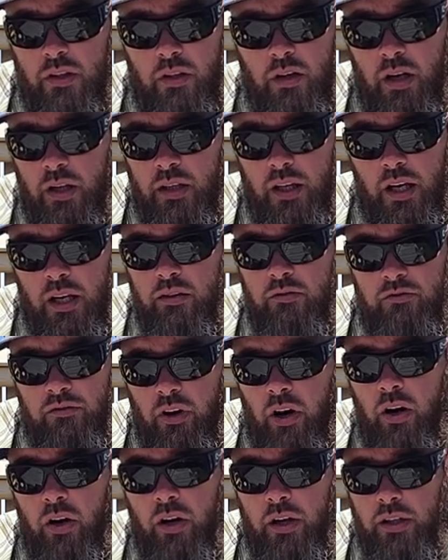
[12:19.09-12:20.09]
I can't
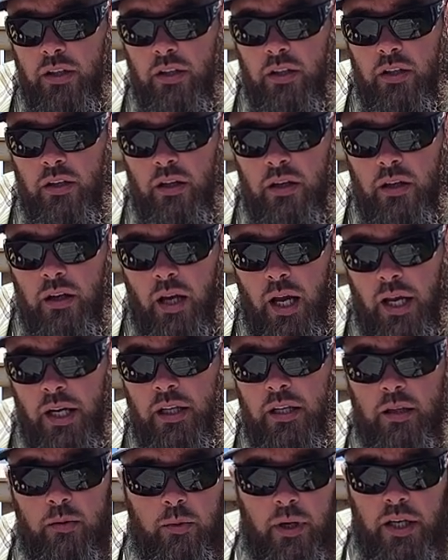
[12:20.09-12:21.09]
find
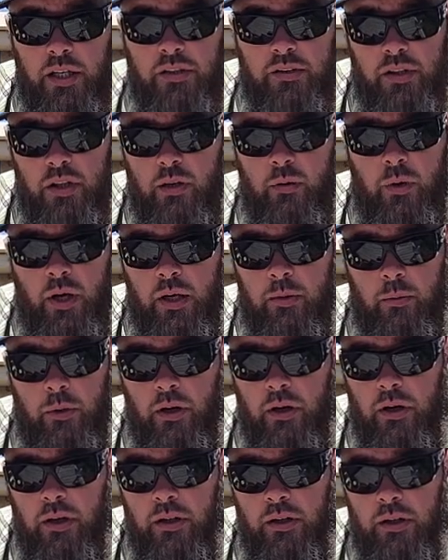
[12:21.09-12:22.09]
any of the bags that I
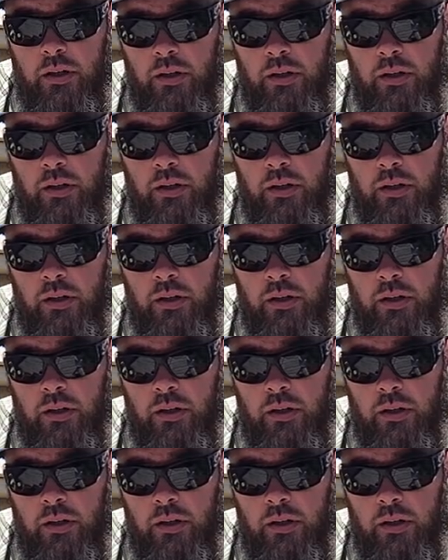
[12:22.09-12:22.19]
want